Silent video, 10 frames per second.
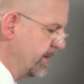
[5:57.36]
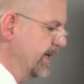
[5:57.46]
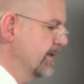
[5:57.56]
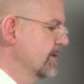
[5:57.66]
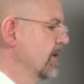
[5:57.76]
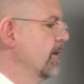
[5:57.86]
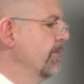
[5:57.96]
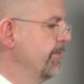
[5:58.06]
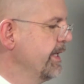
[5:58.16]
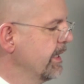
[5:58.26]
might
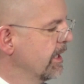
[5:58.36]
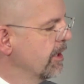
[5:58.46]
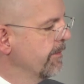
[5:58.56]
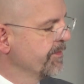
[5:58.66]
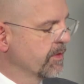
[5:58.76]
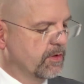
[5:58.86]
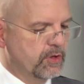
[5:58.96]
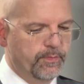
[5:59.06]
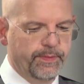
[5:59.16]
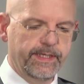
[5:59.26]
be
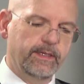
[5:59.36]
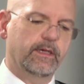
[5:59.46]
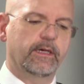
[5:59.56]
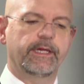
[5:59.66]
to be